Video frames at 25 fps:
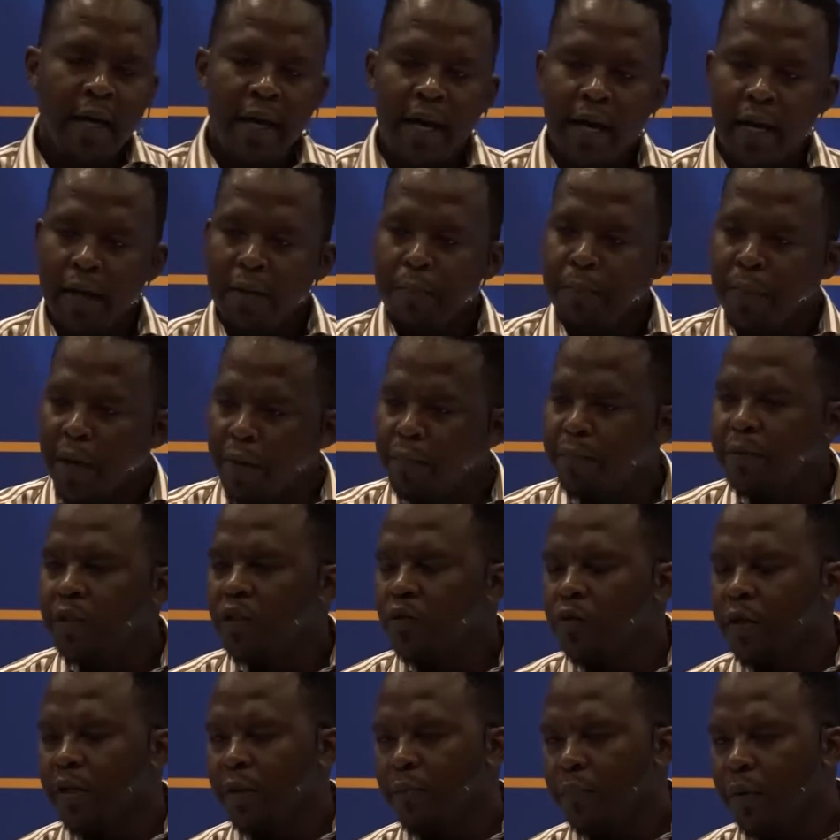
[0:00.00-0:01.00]
and bump
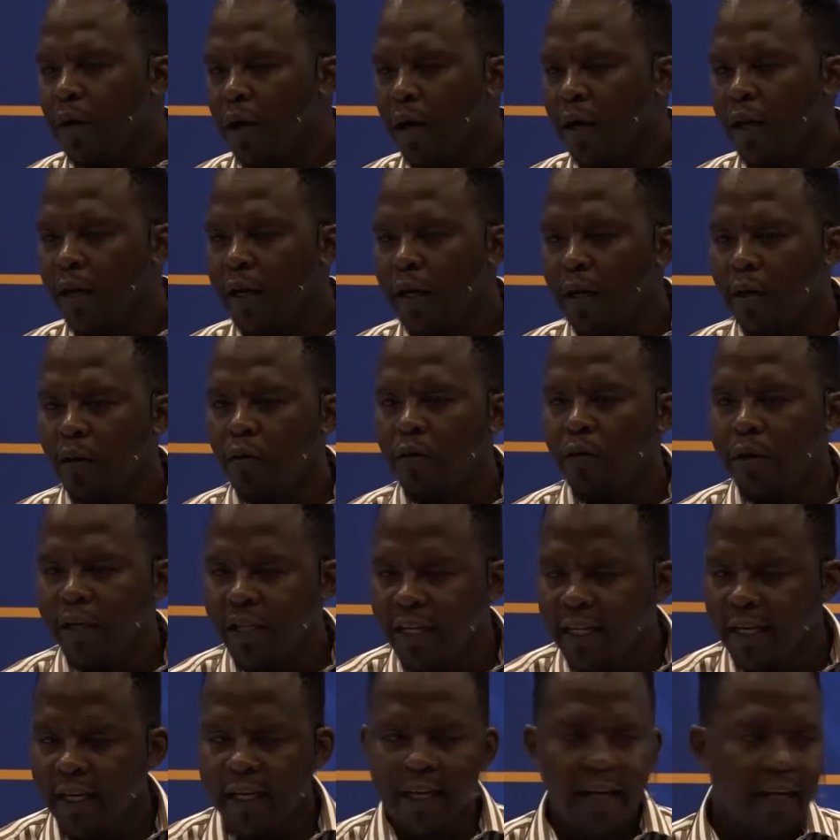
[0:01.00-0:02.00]
into an impala or
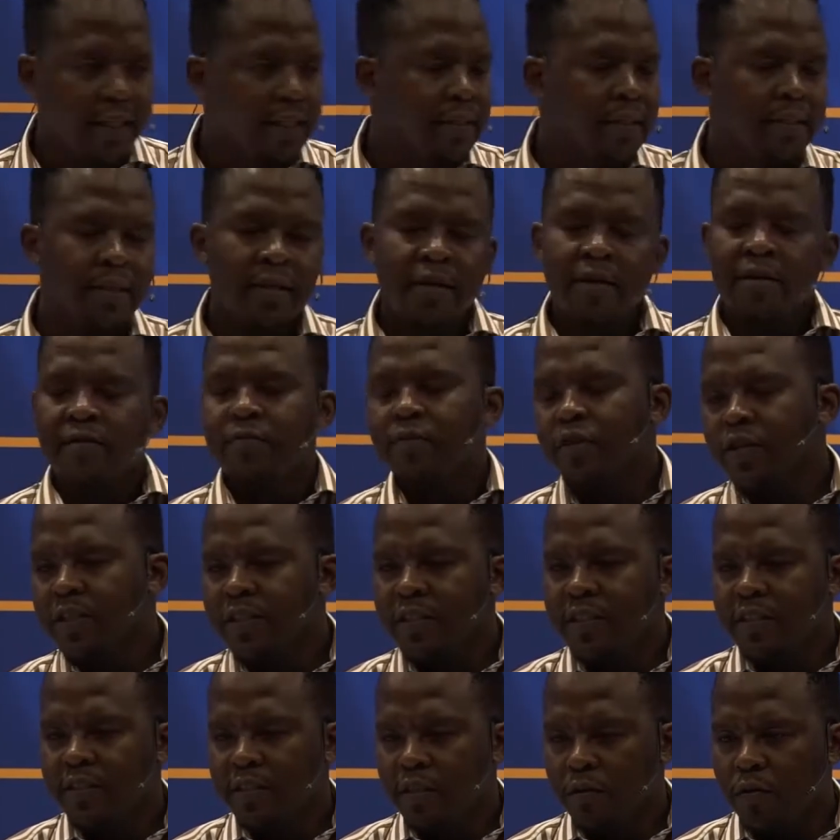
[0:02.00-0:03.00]
an eland
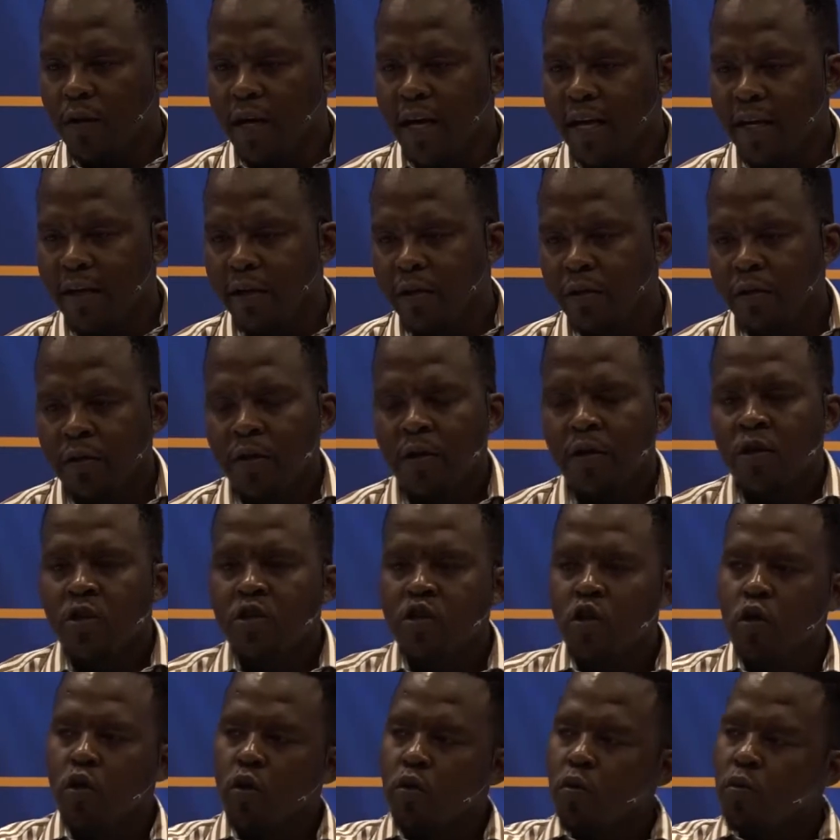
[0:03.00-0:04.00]
versus a rhino.
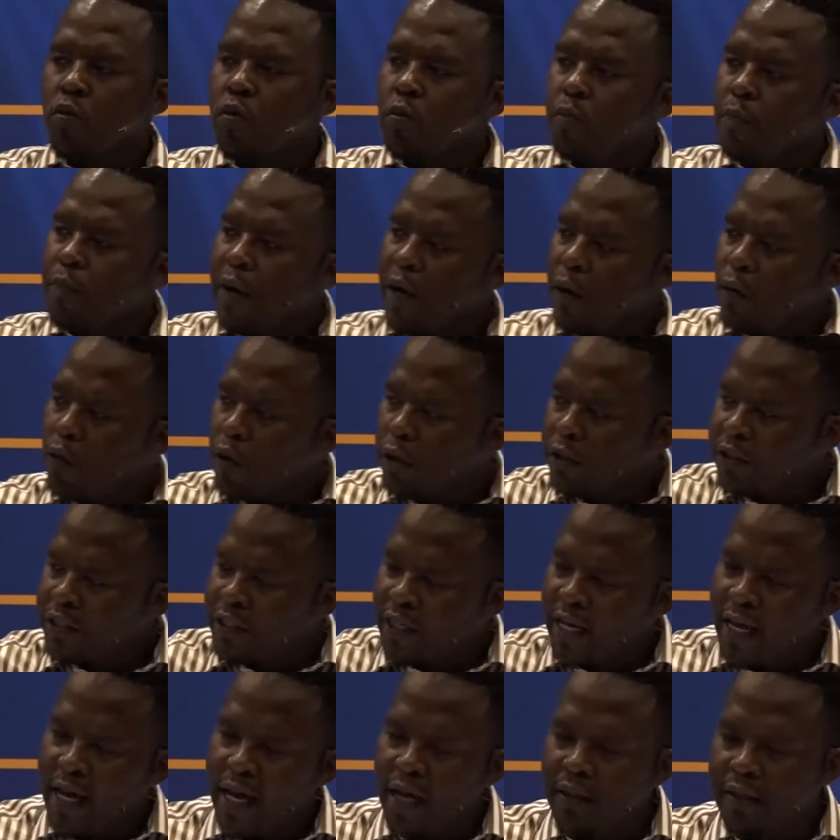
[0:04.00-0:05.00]
So by
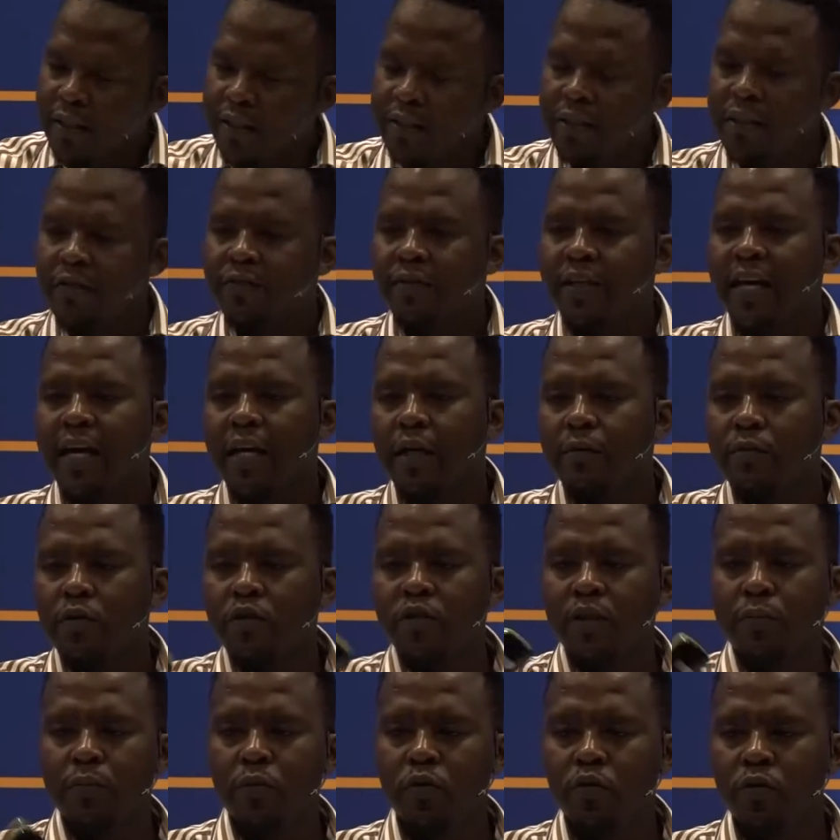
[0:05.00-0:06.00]
watching how these different
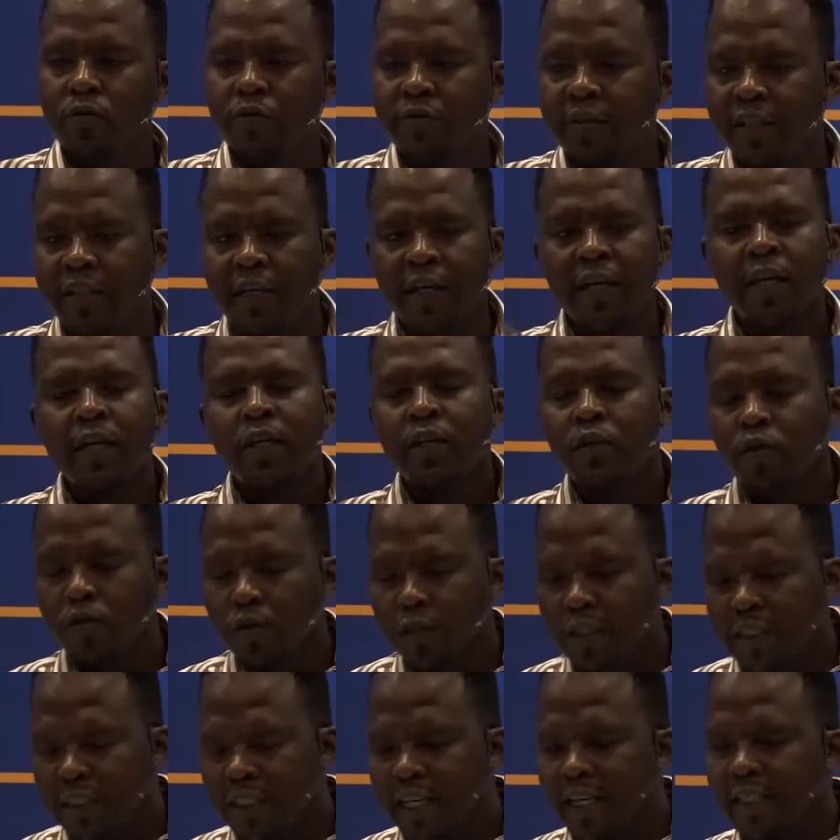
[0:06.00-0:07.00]
animals are moving, you
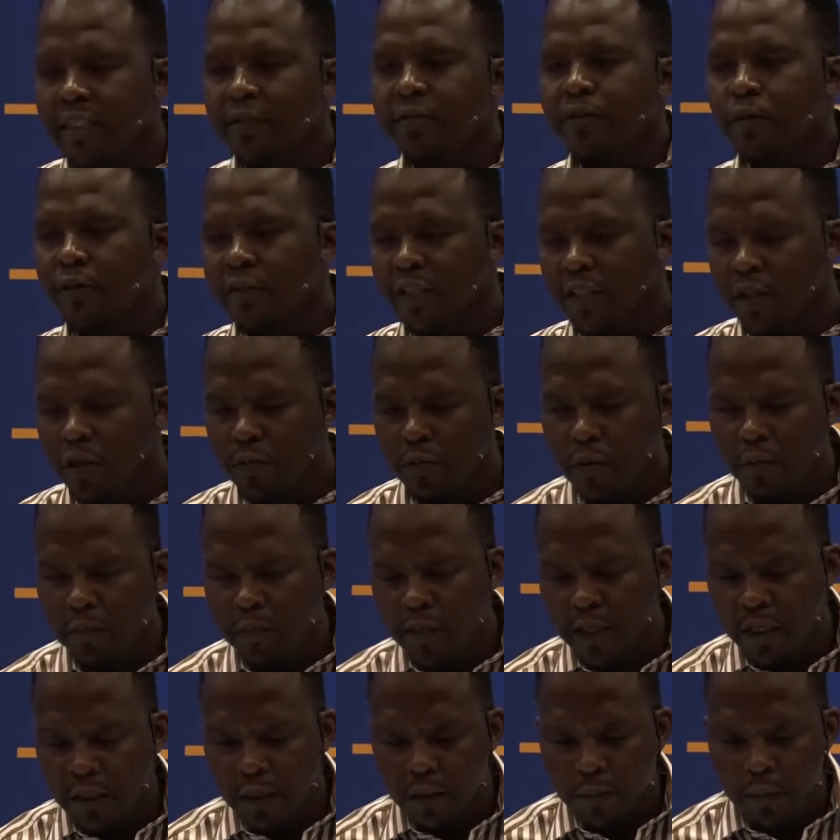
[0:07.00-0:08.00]
could detect if there was a human
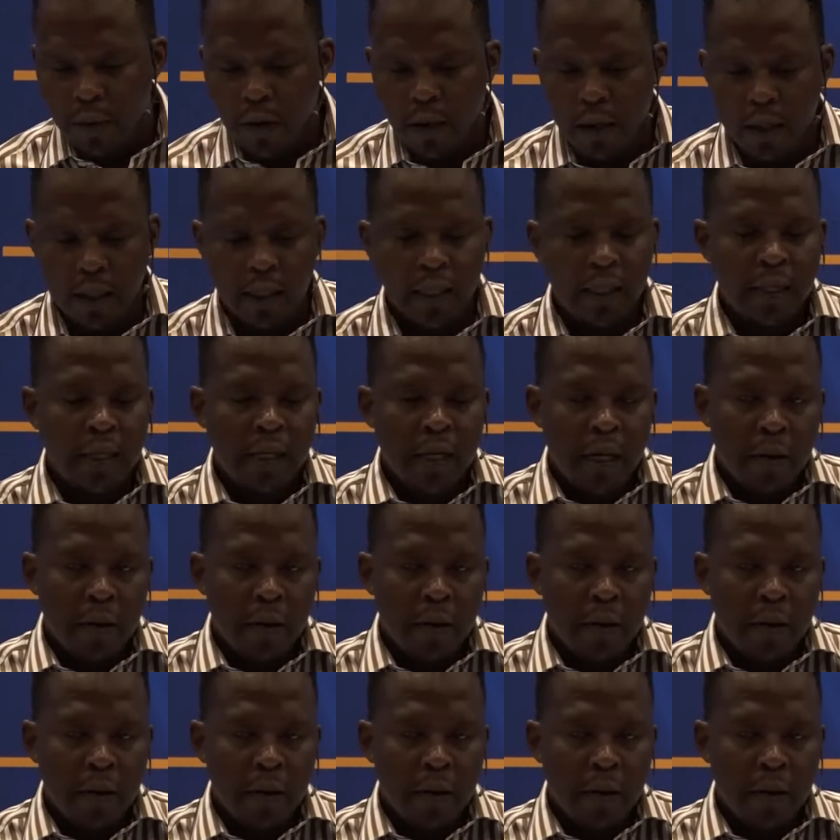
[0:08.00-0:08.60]
being in the park.